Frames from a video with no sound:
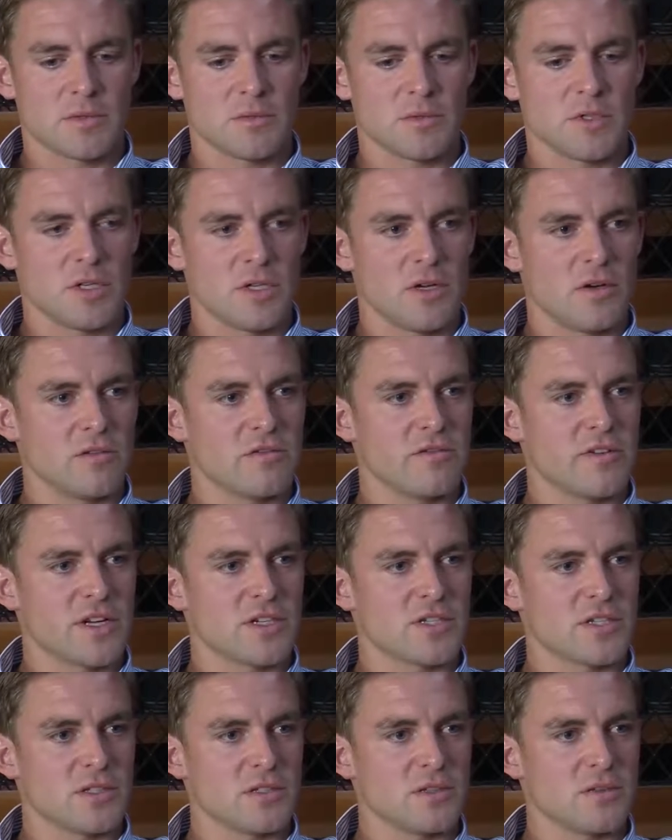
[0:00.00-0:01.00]
good
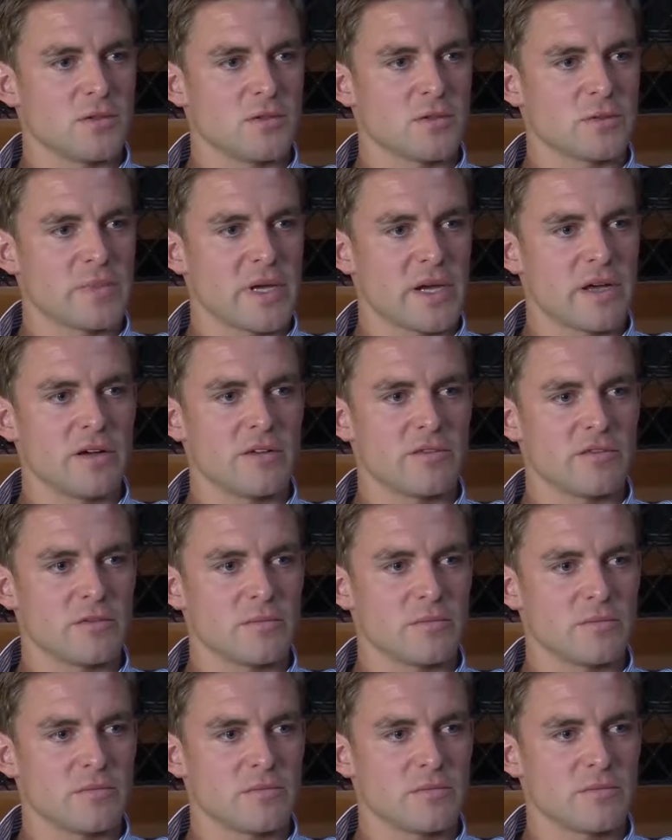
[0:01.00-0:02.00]
old-fashioned horsepower
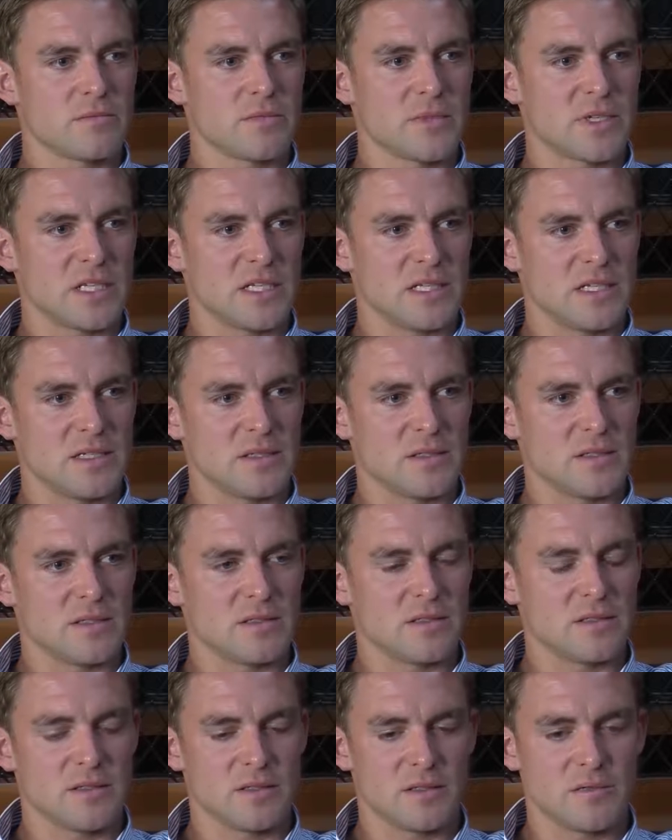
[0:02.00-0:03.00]
from
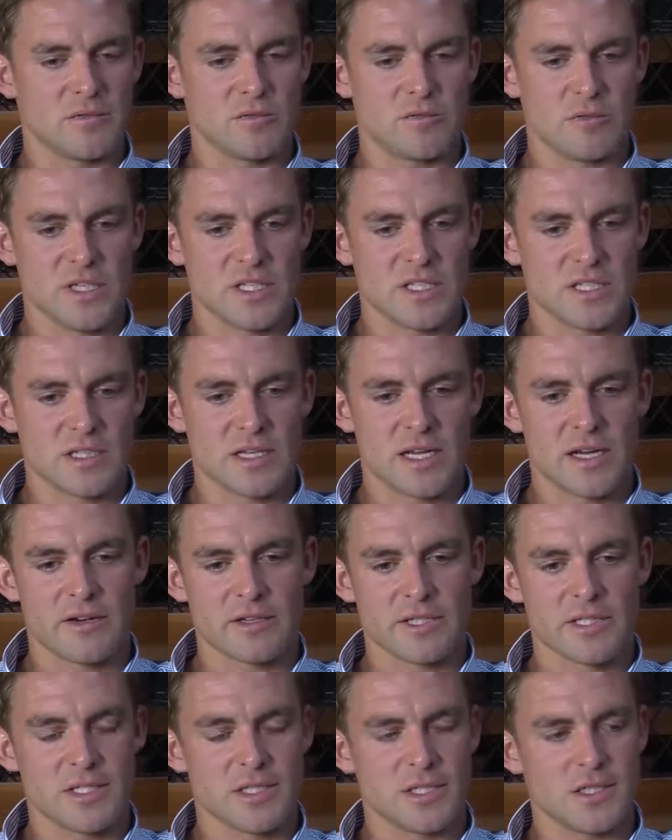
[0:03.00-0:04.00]
the recent
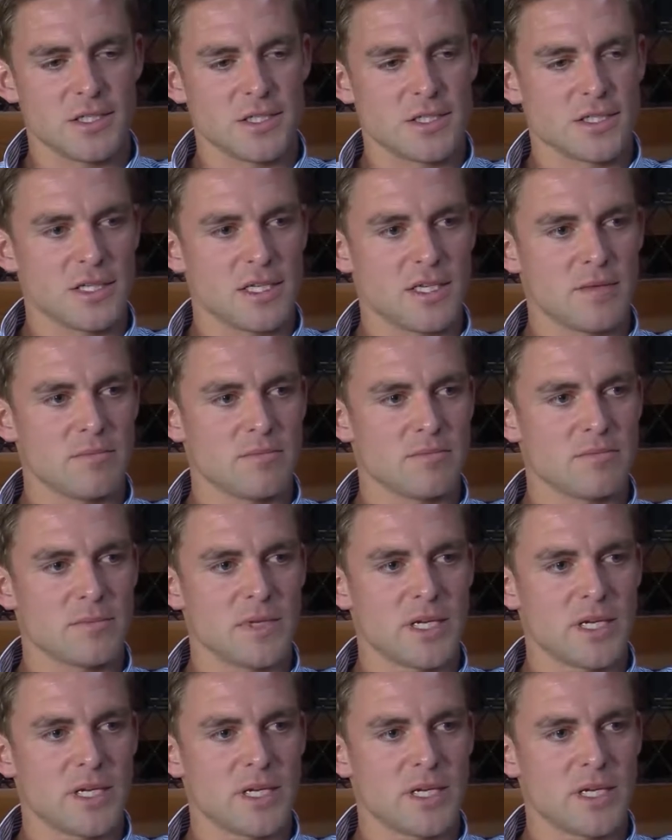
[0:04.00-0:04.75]
heritage in the team.